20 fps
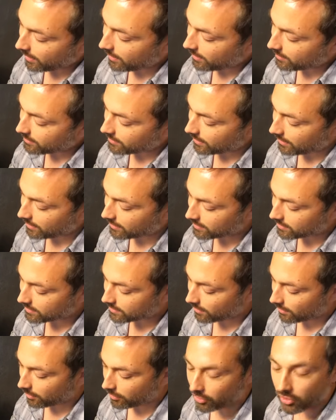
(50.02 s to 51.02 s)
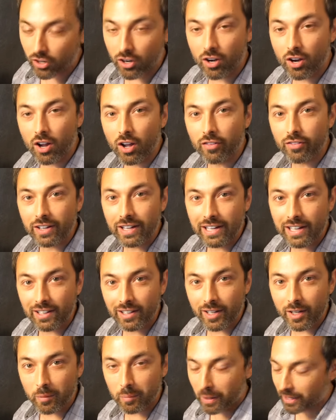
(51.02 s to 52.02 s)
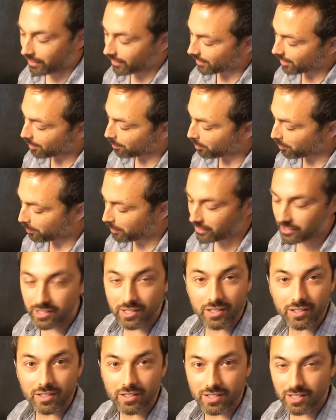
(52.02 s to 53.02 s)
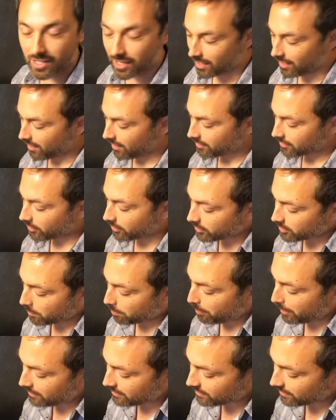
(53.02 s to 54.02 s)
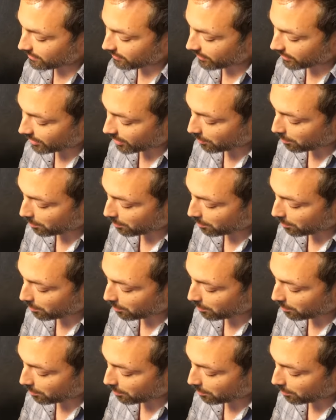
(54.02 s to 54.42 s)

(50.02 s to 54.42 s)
is a cylinder of helium and a couple pistons. So there's a piston that